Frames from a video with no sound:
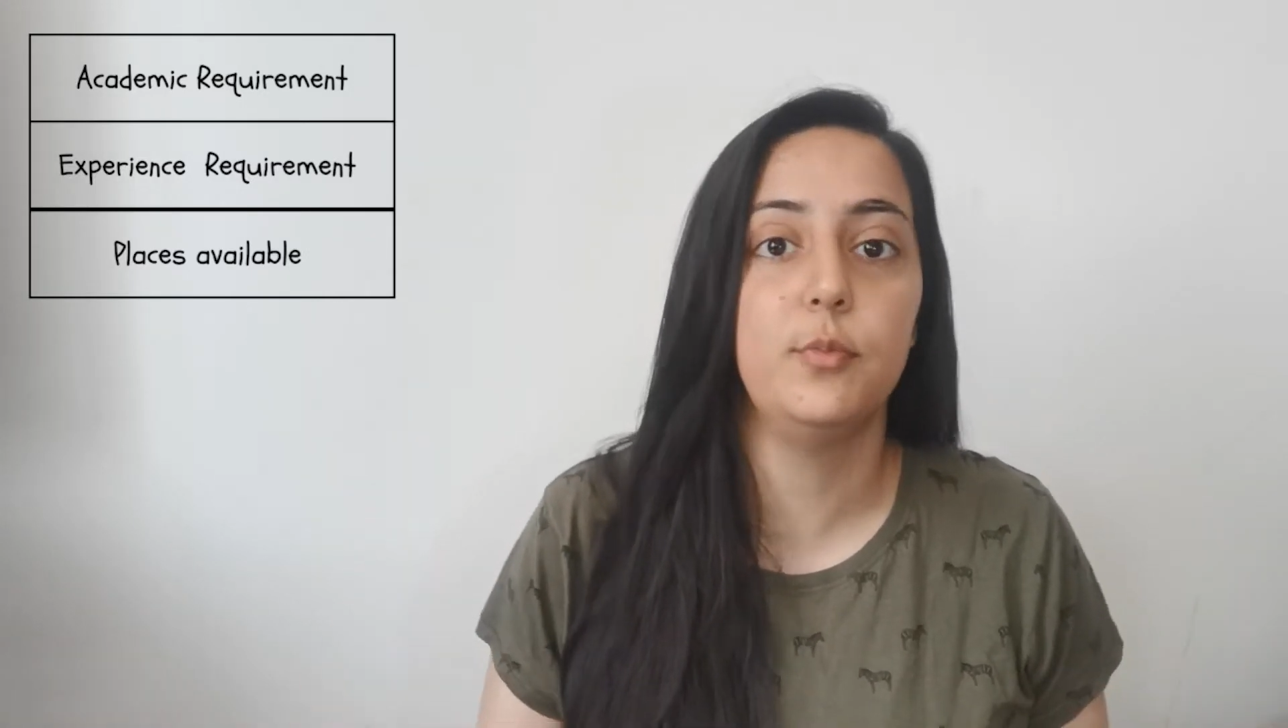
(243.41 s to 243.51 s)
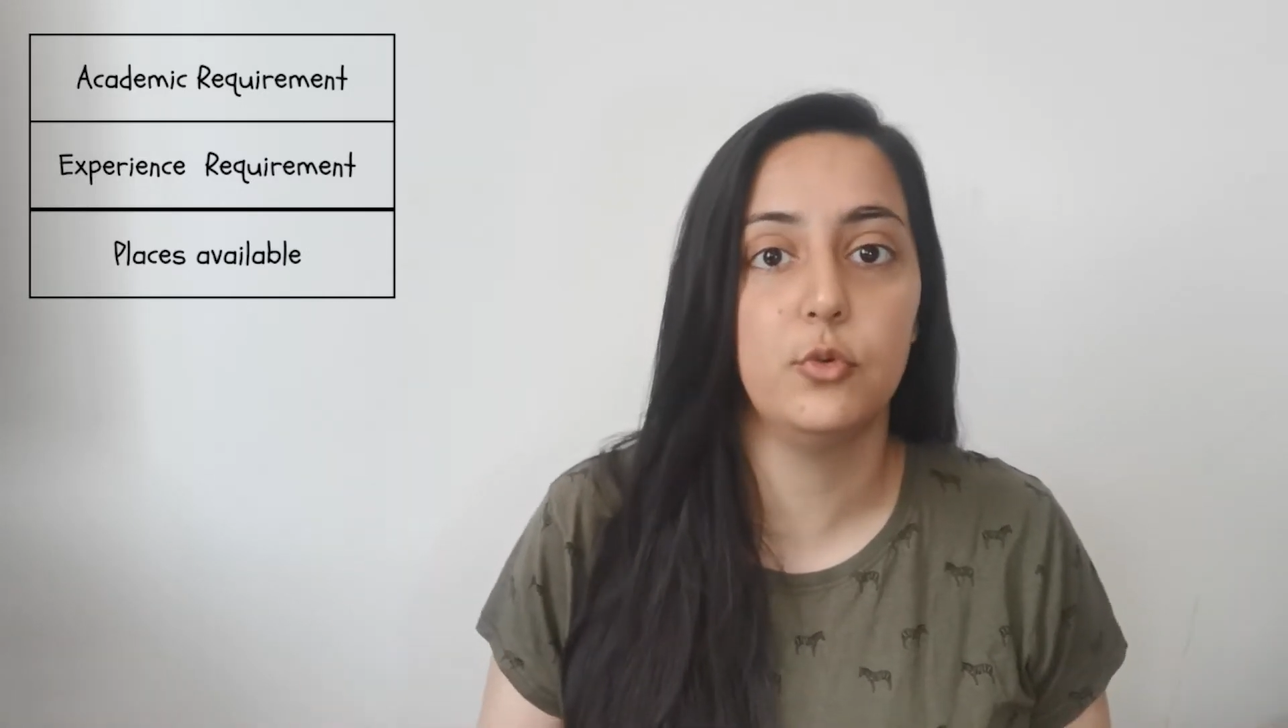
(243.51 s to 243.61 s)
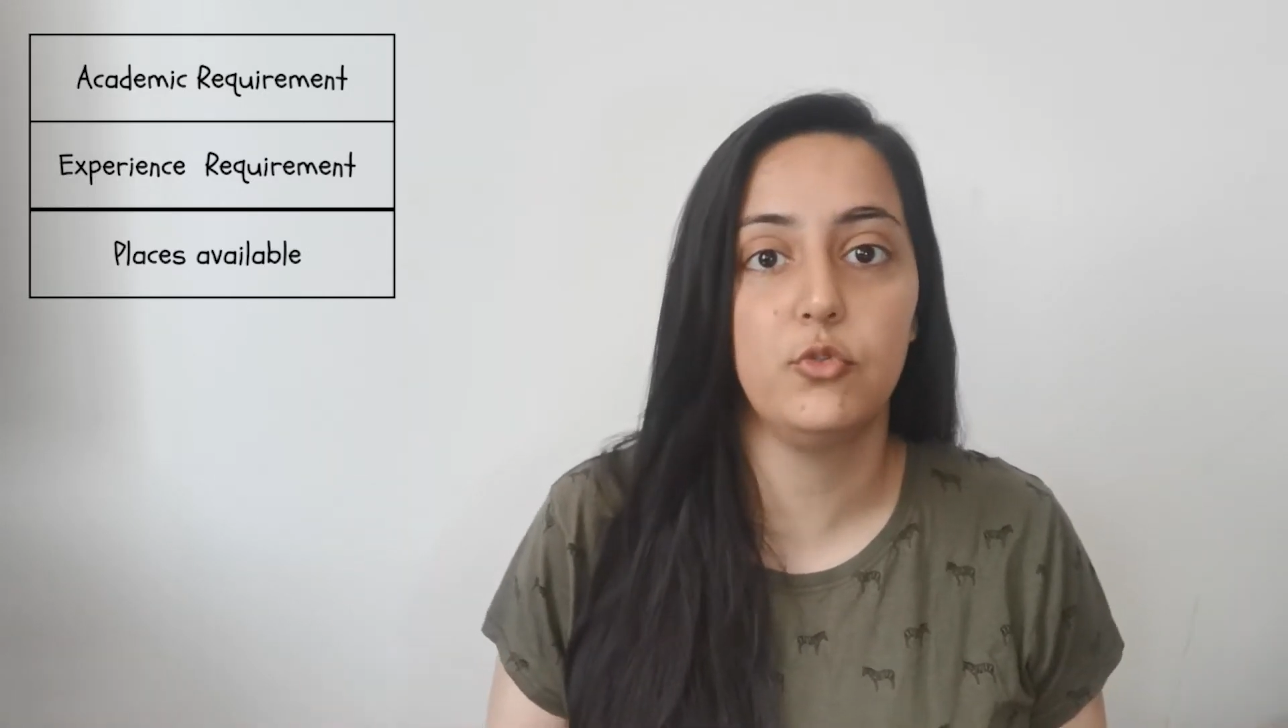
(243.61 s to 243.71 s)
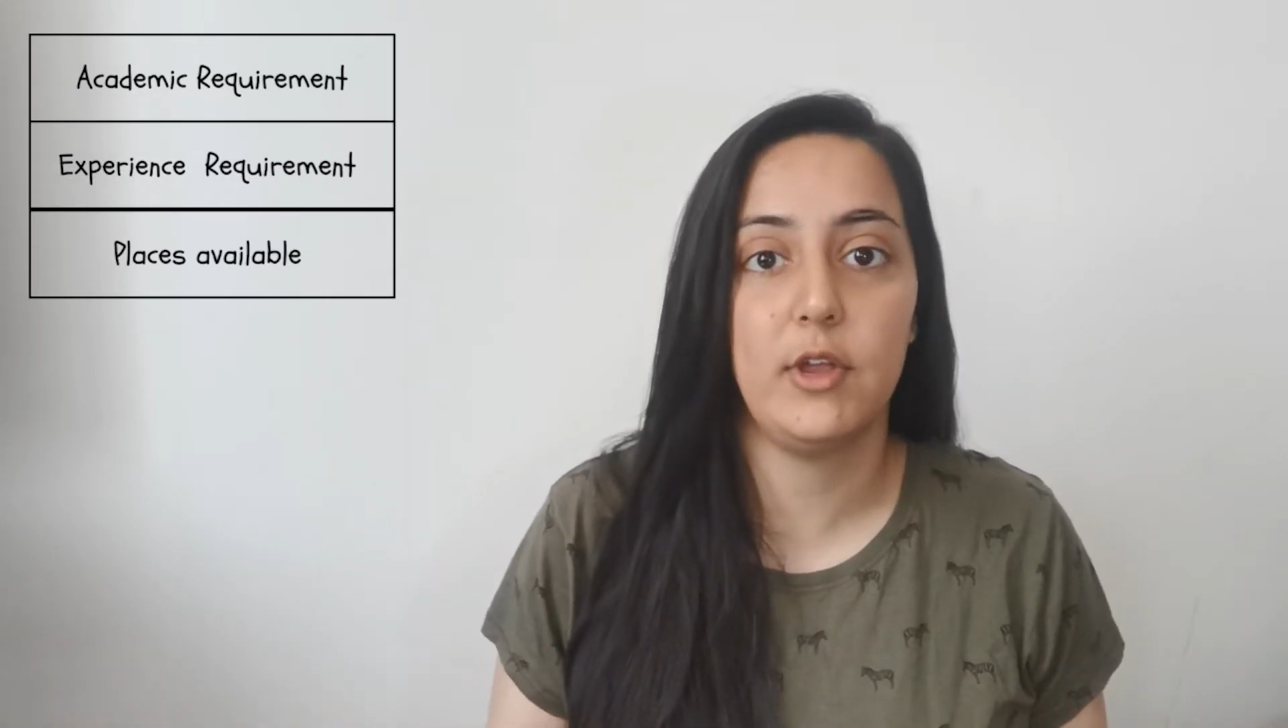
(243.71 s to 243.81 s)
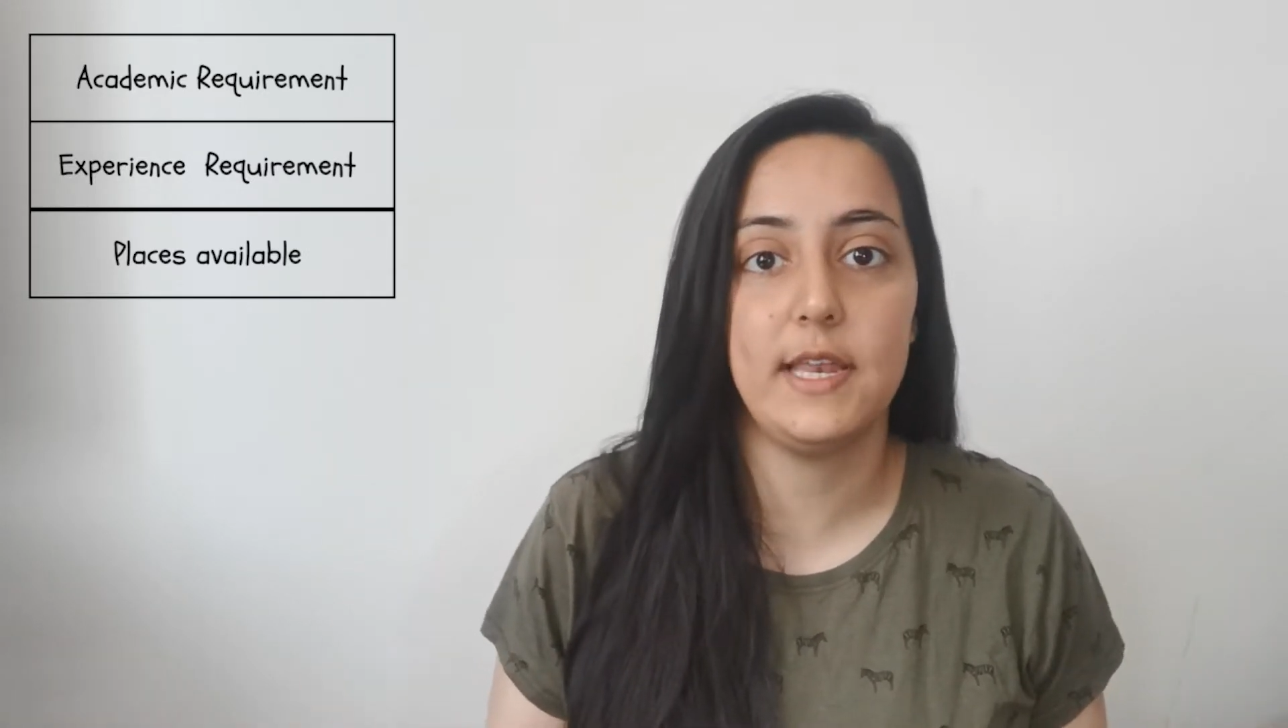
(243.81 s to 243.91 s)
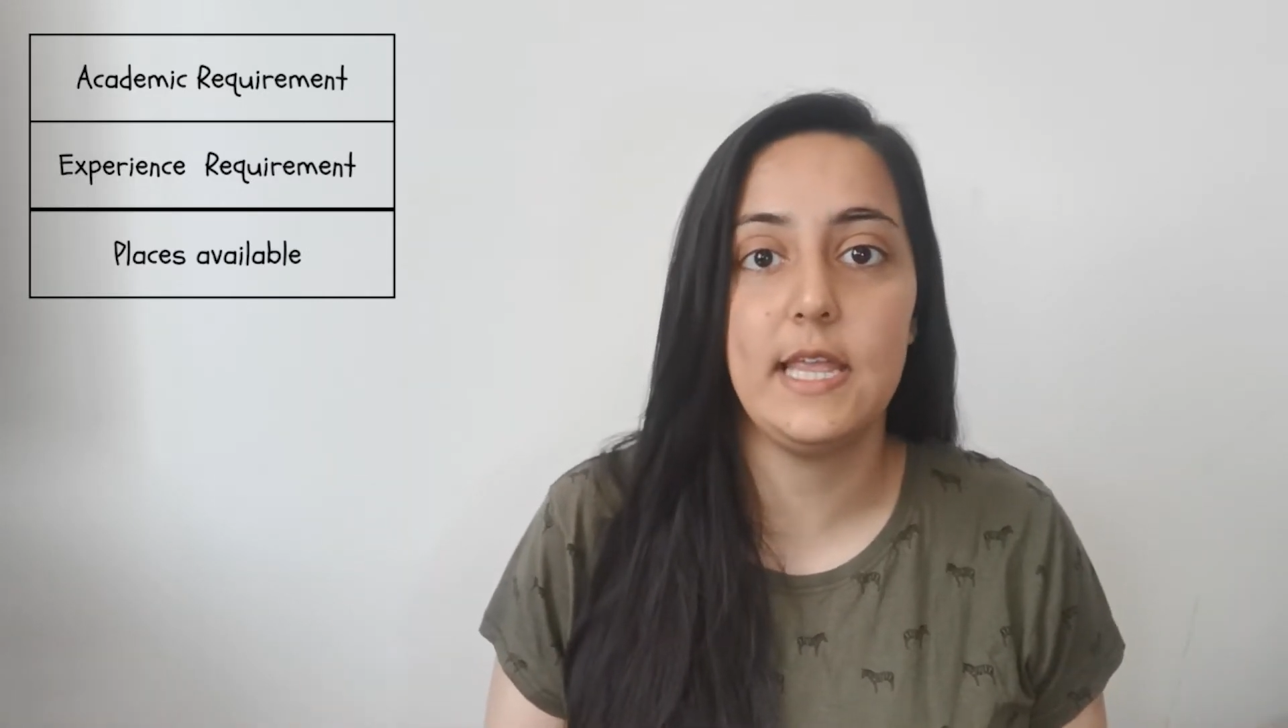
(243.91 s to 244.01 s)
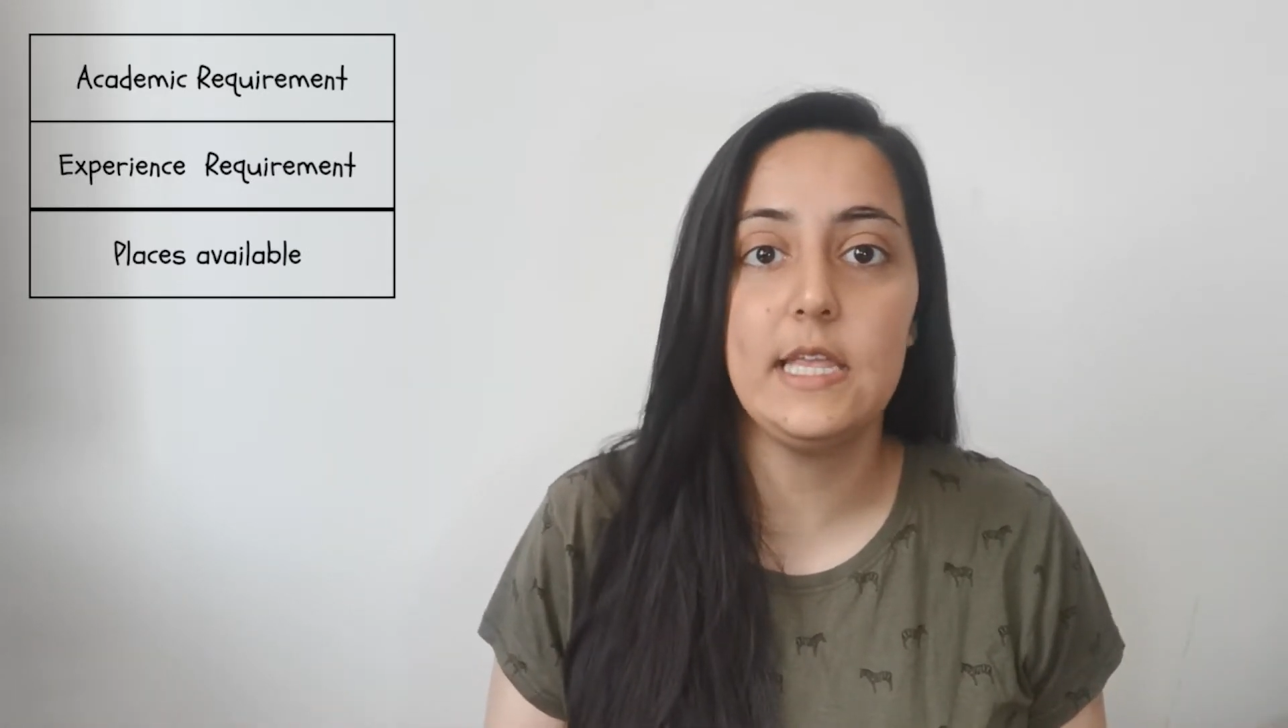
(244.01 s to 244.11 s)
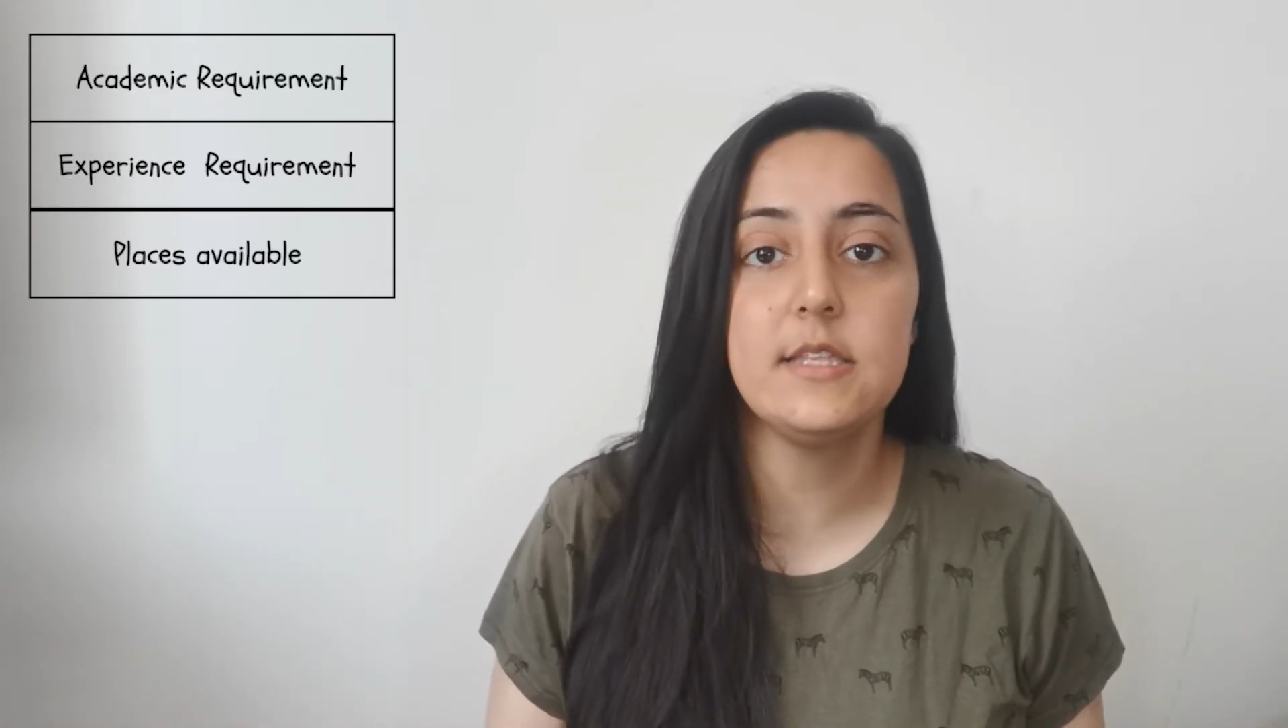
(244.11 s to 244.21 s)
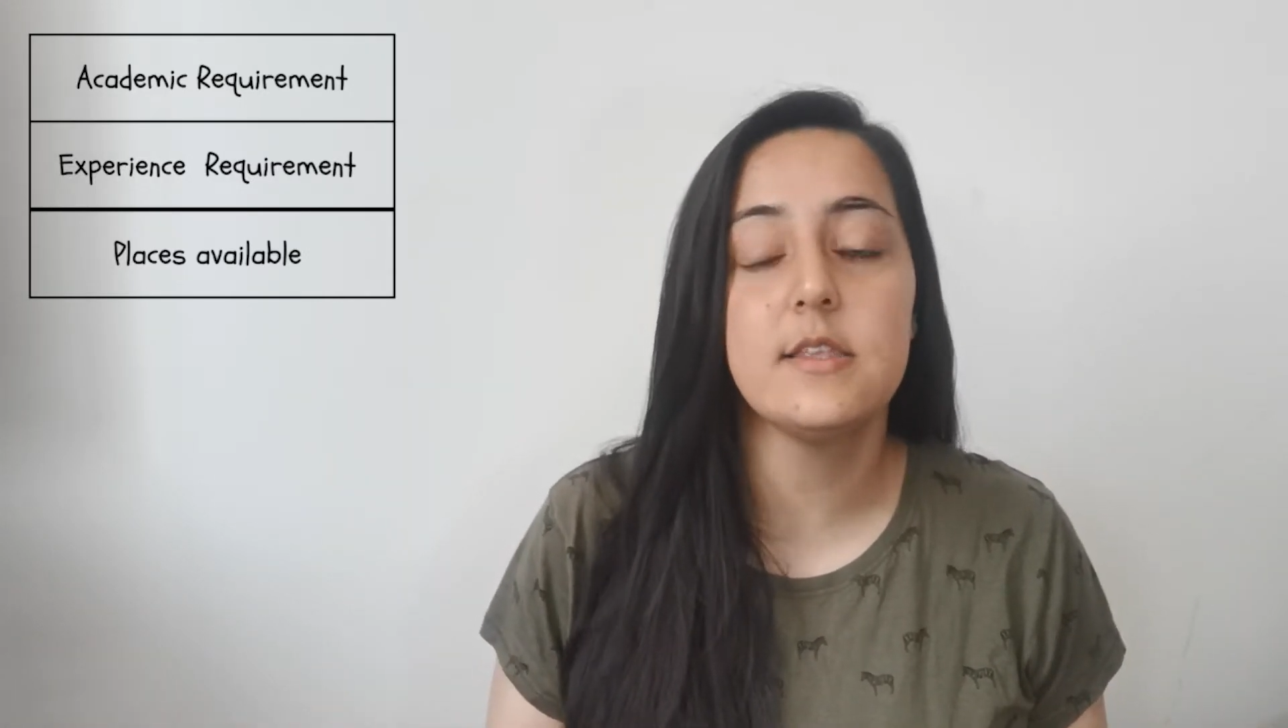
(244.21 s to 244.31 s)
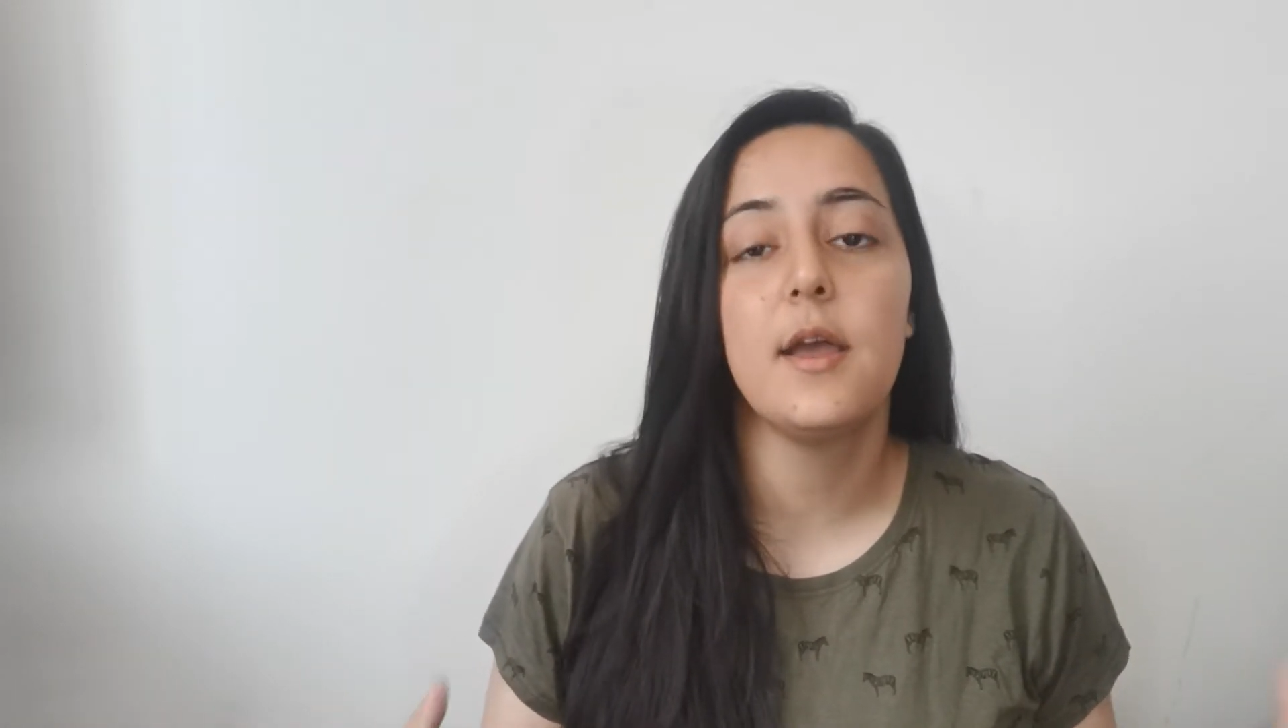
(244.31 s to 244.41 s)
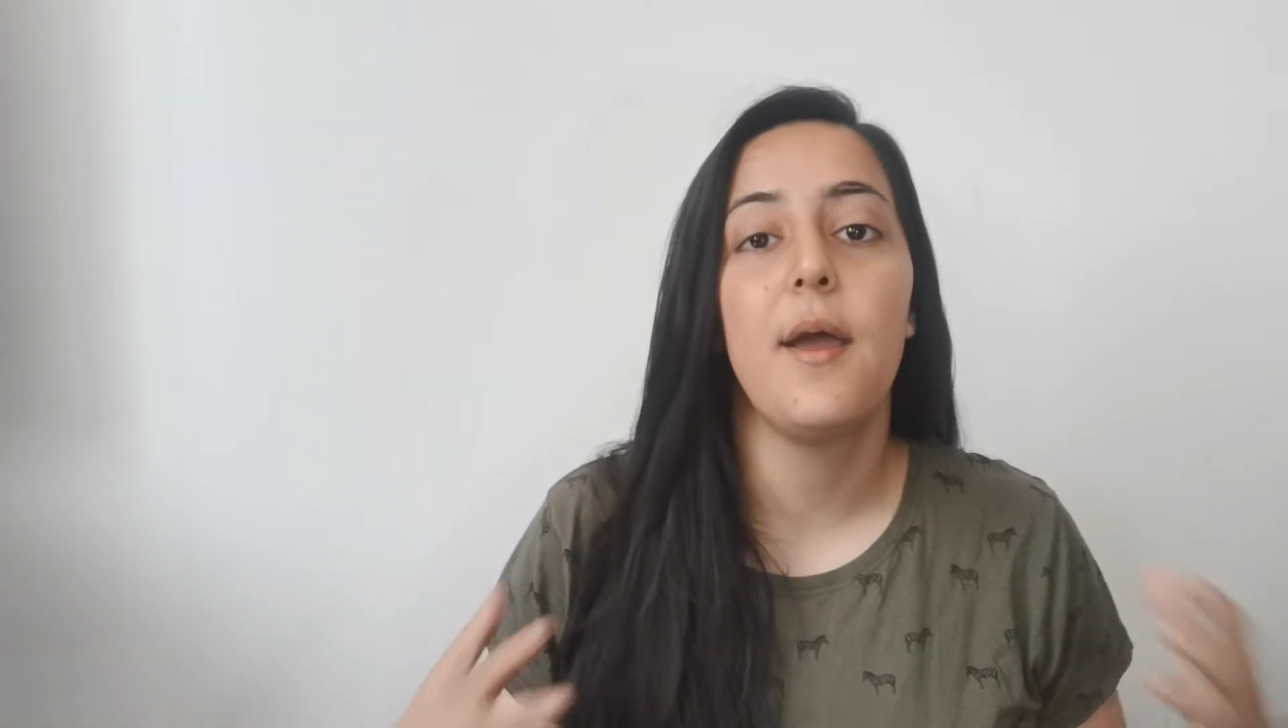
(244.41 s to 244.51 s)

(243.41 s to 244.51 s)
more trainees.